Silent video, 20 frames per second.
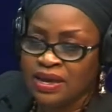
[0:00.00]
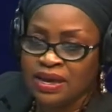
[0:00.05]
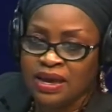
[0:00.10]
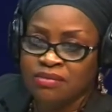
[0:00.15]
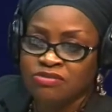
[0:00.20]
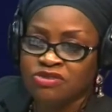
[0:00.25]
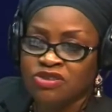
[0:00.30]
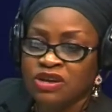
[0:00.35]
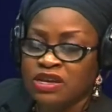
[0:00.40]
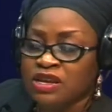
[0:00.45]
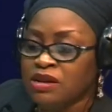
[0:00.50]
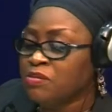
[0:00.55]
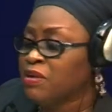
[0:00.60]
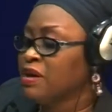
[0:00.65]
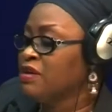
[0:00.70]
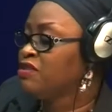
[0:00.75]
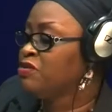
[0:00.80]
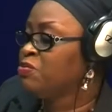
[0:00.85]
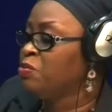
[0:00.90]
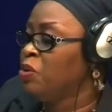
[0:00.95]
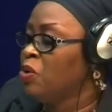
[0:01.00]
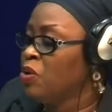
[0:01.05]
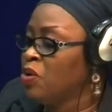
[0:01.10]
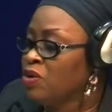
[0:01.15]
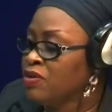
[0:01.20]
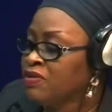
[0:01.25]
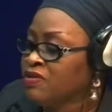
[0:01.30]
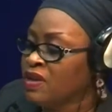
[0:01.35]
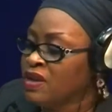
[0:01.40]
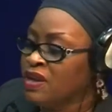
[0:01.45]
I'm talking about
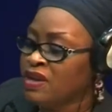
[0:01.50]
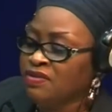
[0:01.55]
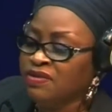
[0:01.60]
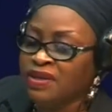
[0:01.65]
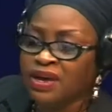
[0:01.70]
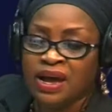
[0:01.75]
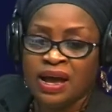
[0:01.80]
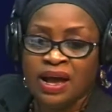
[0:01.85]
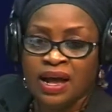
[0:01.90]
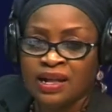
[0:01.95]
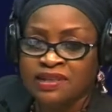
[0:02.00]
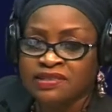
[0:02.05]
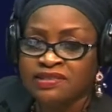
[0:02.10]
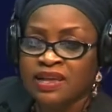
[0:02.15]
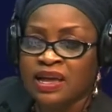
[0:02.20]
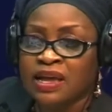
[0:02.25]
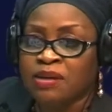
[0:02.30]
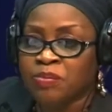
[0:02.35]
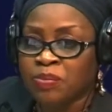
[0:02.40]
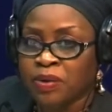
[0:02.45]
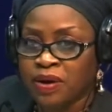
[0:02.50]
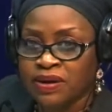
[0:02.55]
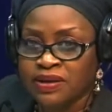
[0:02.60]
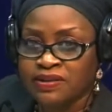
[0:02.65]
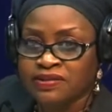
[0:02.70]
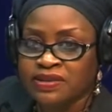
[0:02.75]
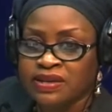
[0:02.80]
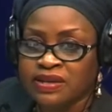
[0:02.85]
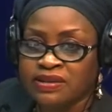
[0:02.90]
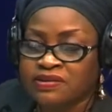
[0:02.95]
sport, the arts, and
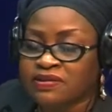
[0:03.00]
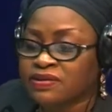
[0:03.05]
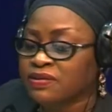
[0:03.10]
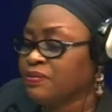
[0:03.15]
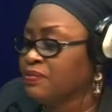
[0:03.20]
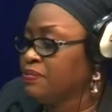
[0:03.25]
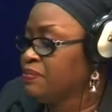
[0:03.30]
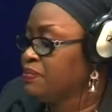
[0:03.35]
politics.